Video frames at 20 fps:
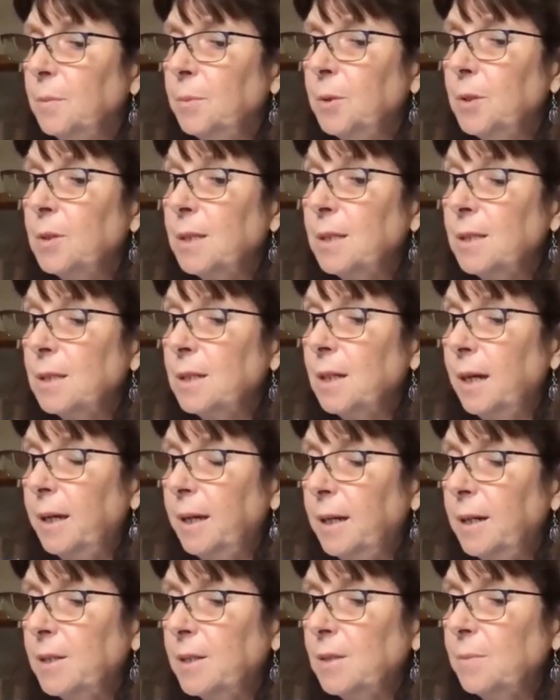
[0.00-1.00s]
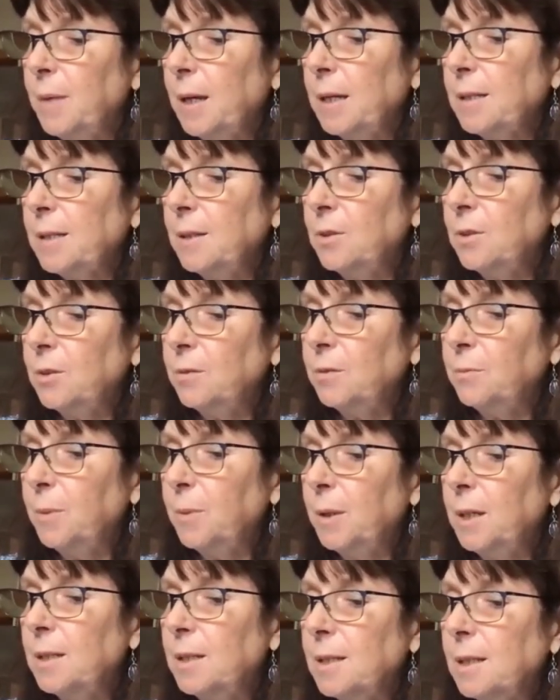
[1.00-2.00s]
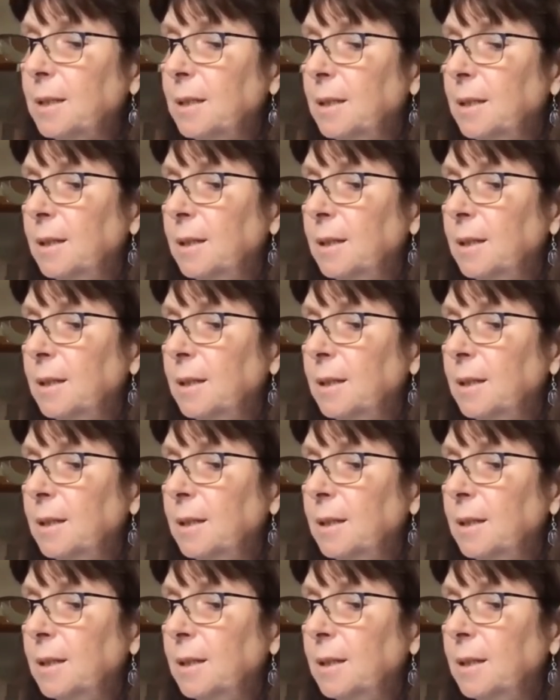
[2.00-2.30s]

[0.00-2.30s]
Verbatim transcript: Princess Diana's message of peace.